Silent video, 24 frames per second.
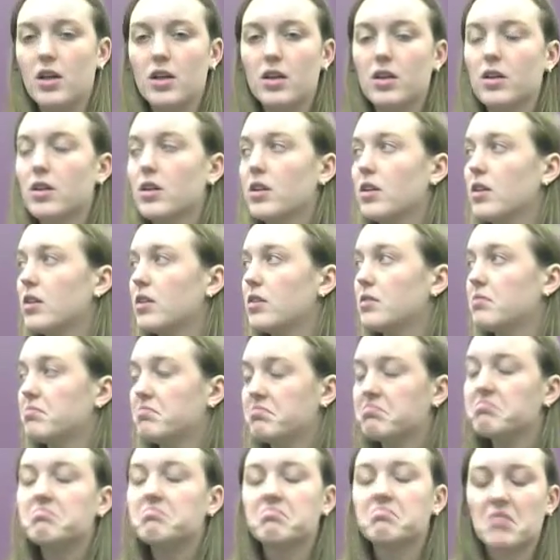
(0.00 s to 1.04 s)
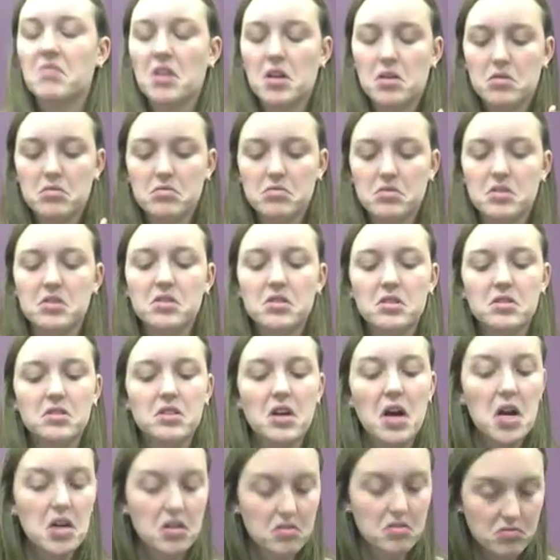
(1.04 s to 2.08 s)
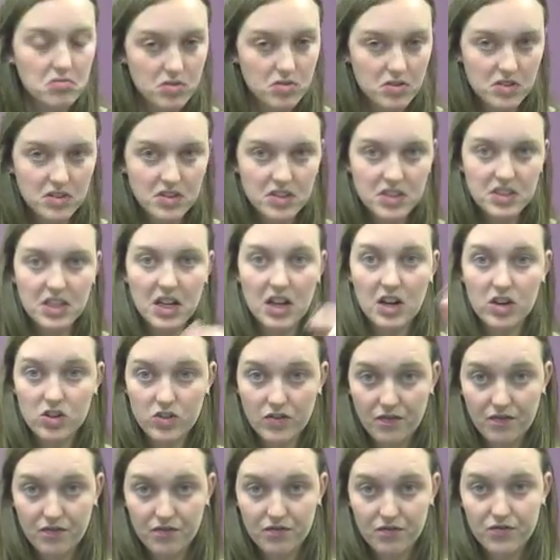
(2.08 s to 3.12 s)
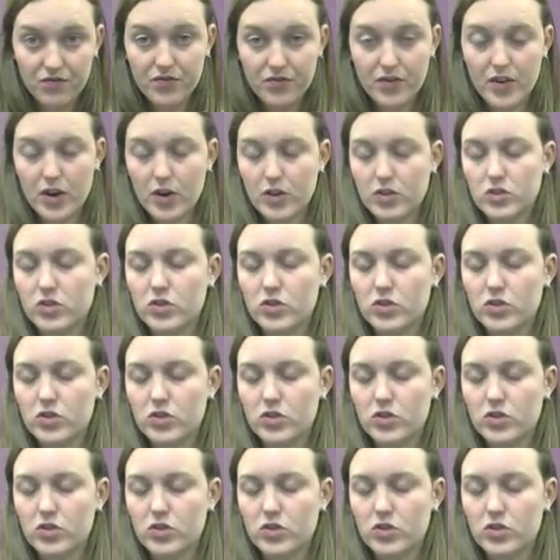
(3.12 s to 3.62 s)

they decide on a certain size square to use,